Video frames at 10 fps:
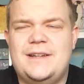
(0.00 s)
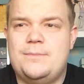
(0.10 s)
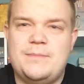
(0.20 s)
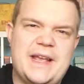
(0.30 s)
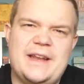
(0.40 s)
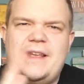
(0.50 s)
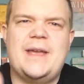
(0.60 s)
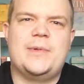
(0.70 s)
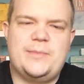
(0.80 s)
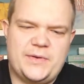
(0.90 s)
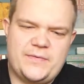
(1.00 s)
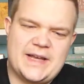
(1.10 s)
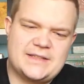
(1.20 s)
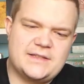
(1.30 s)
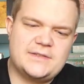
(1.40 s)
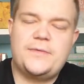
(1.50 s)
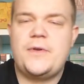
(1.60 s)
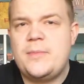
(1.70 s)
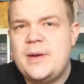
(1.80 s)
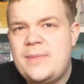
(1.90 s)
making the game a little bit faster. So
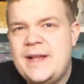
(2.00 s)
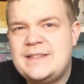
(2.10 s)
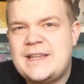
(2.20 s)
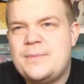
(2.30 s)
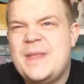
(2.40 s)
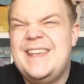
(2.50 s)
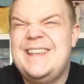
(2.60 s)
30-minute playing time.